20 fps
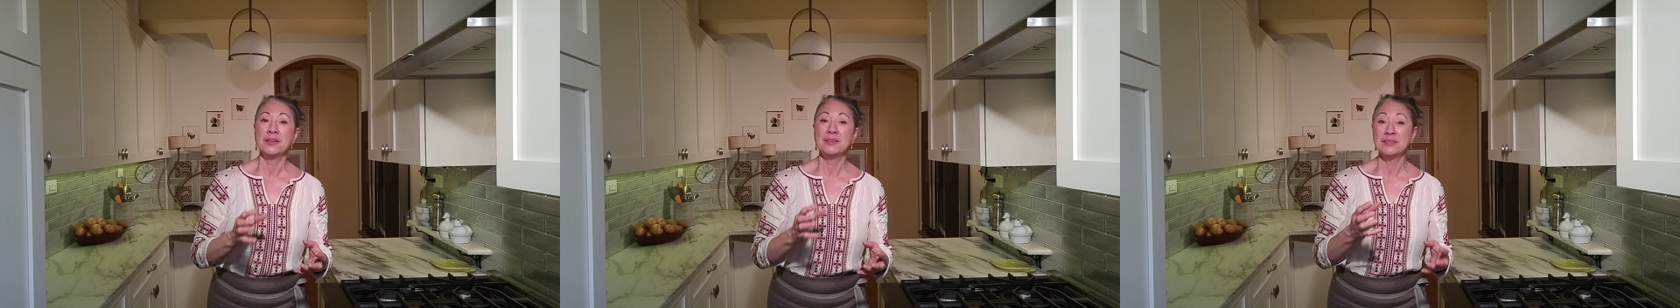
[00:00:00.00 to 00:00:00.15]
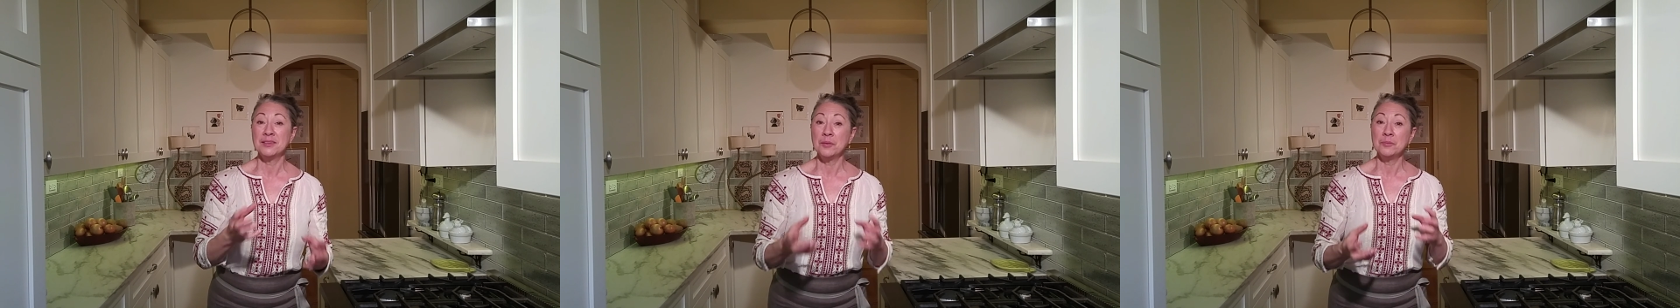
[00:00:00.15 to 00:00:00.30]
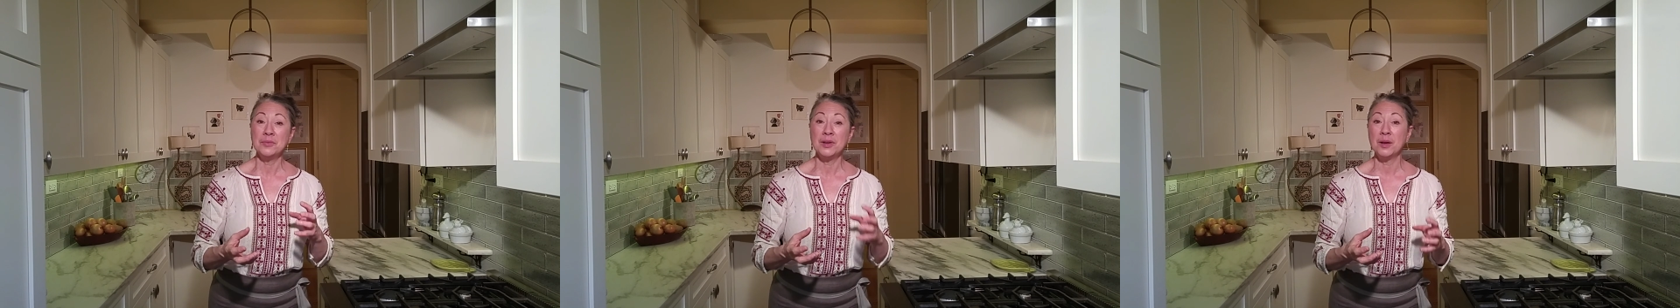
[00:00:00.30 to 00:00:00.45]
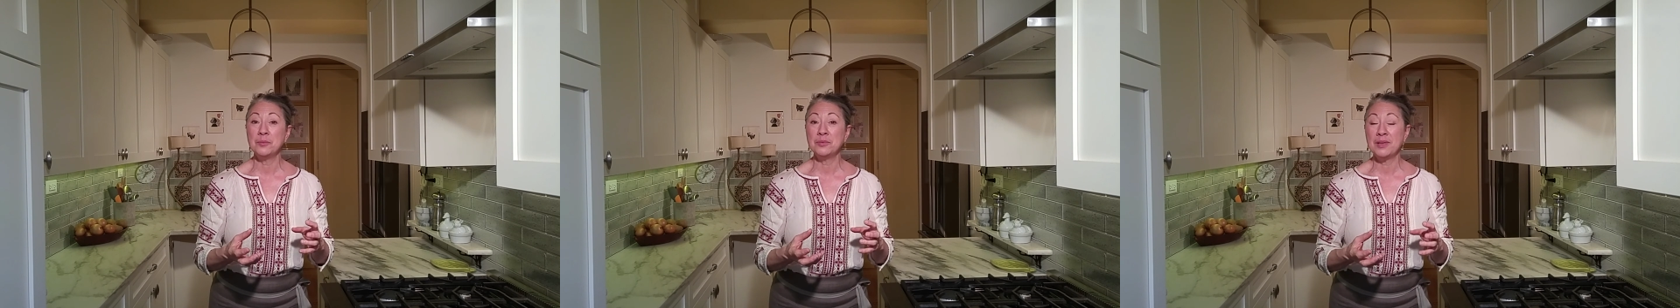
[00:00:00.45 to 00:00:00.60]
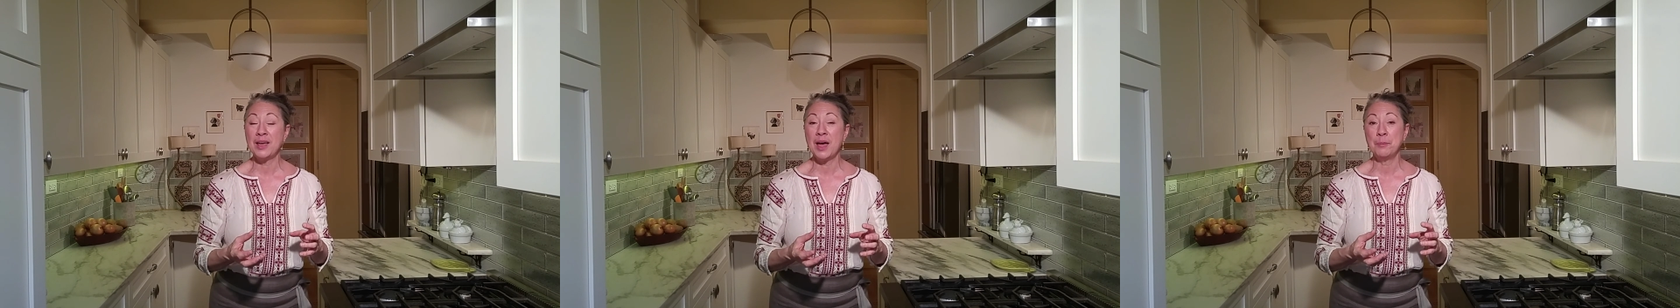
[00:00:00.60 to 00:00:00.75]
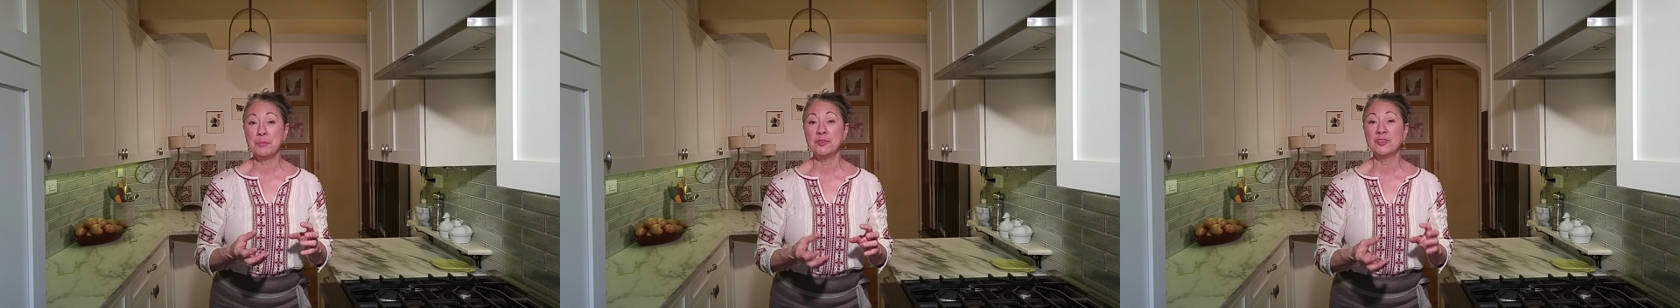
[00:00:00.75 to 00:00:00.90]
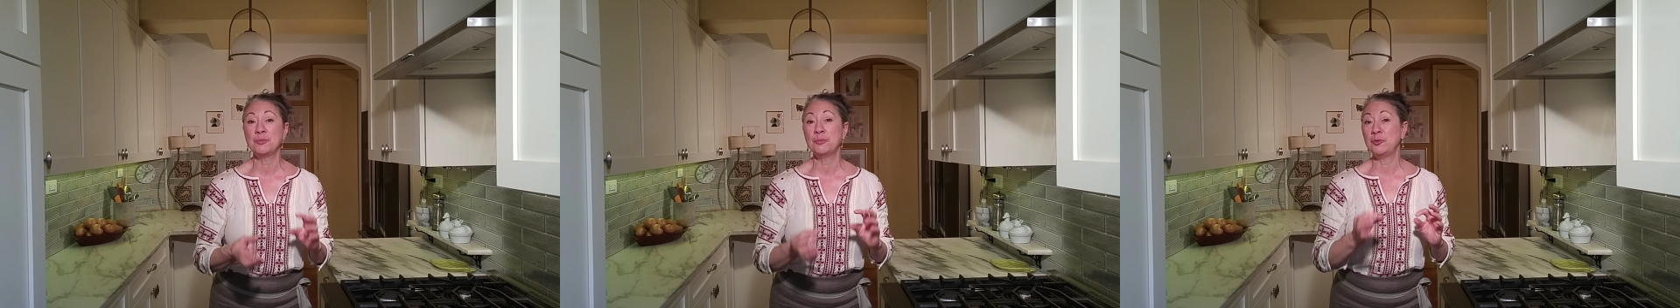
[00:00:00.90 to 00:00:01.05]
sometimes
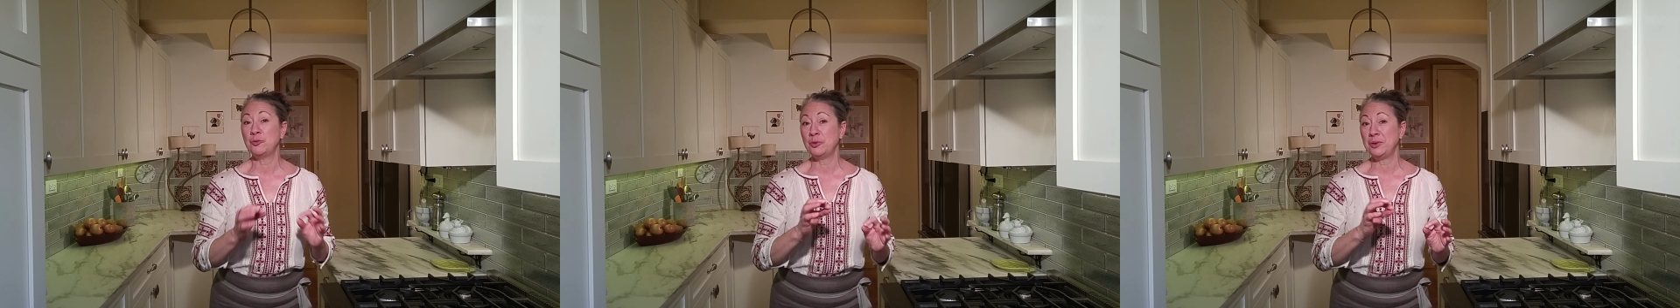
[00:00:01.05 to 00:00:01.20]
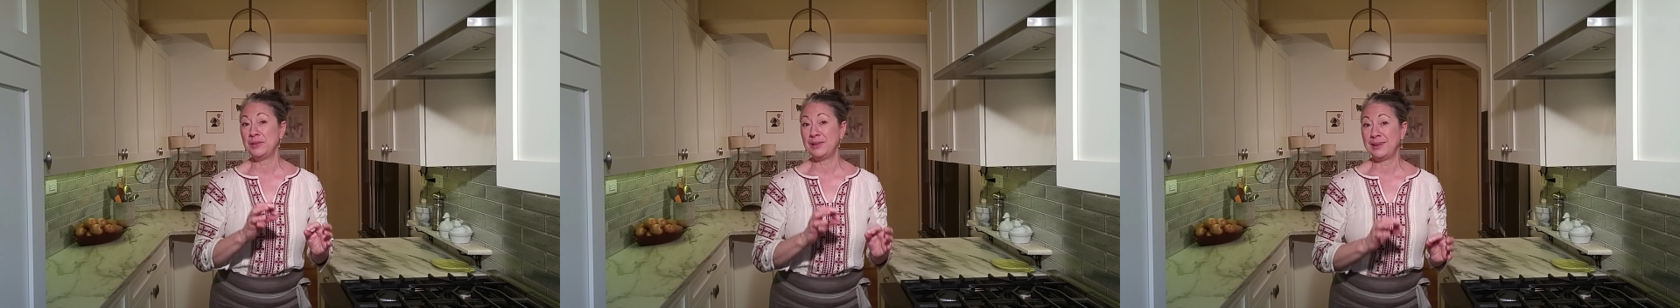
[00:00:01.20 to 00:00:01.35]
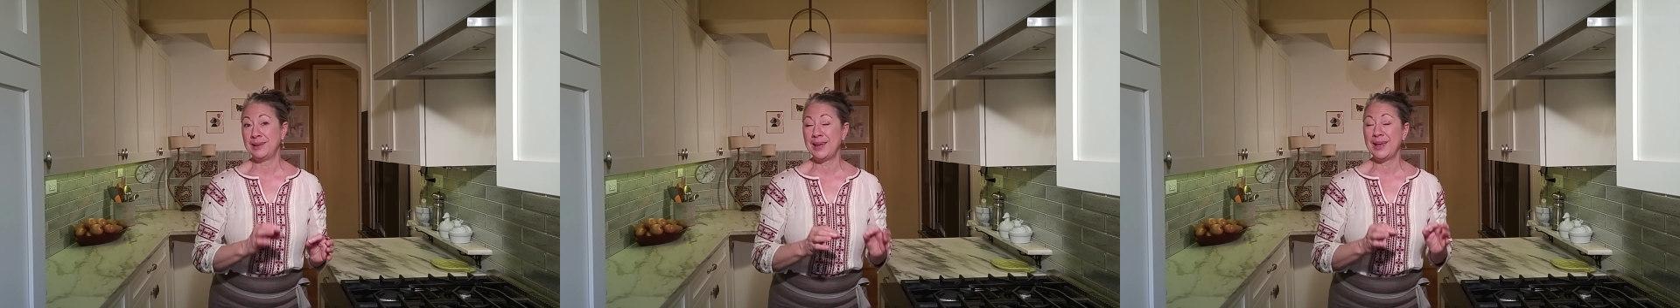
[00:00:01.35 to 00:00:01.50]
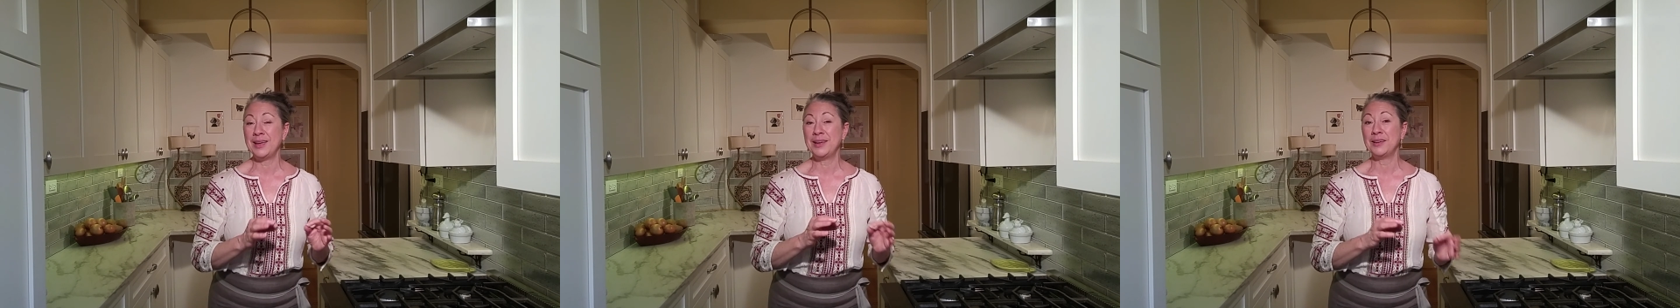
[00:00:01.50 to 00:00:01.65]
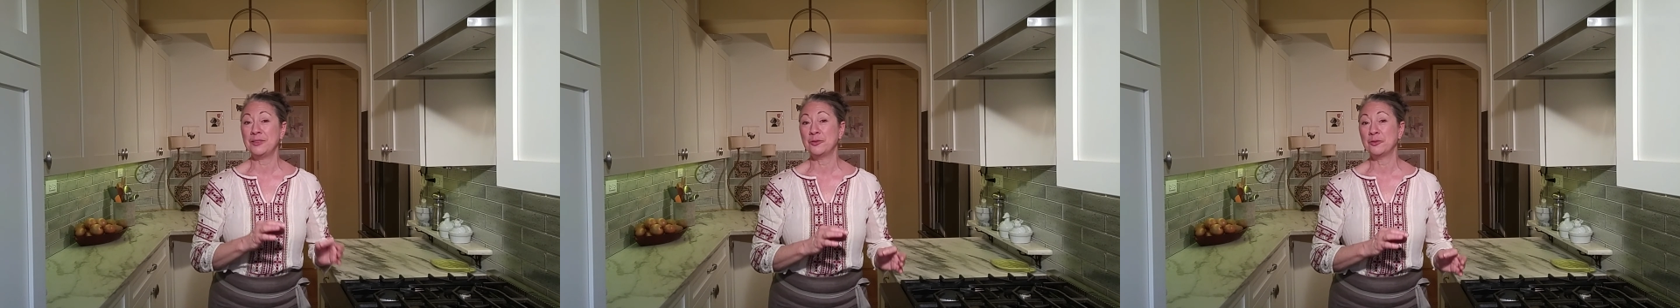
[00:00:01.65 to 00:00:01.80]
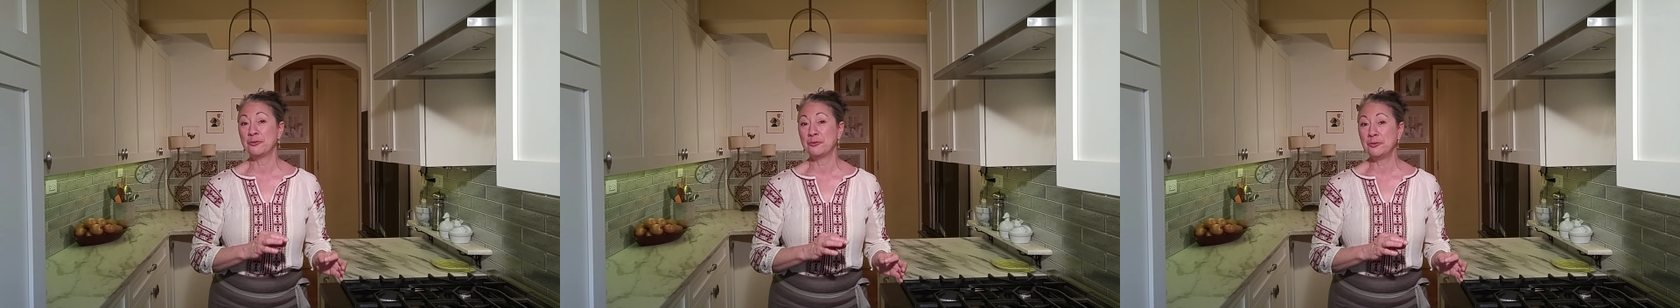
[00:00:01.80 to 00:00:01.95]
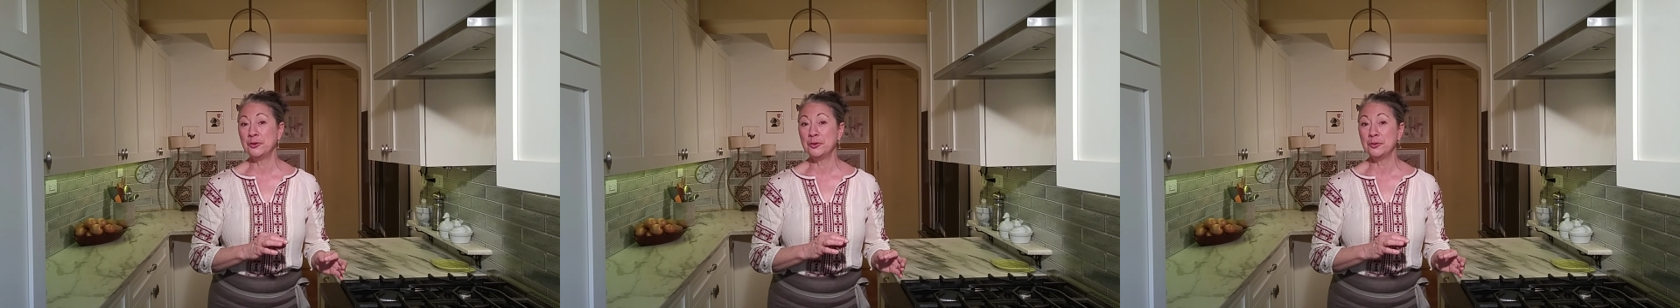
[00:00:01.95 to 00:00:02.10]
happens between the cake and the
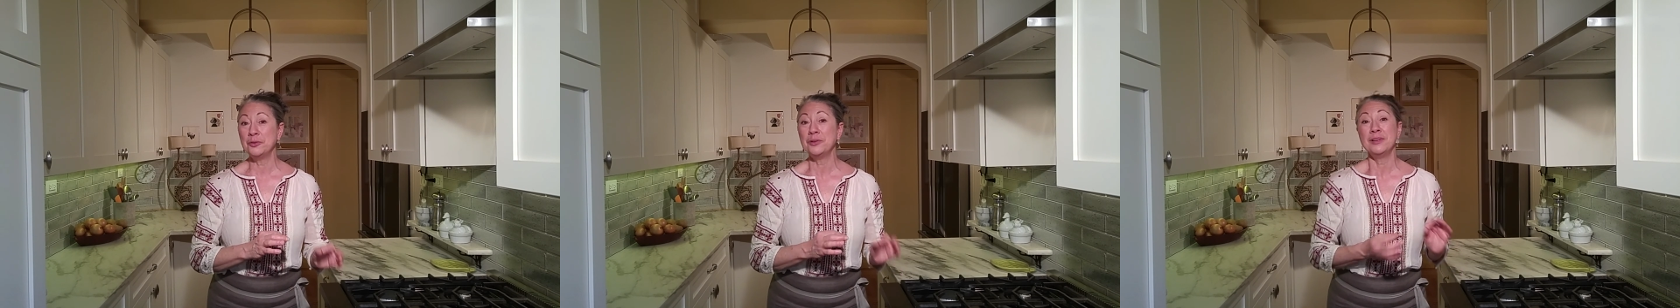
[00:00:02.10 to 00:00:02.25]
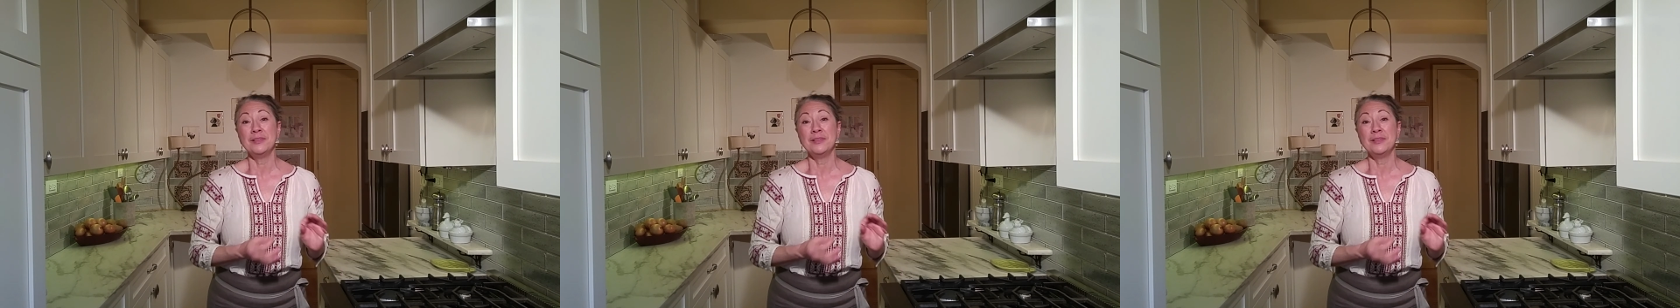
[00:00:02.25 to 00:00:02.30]
fruit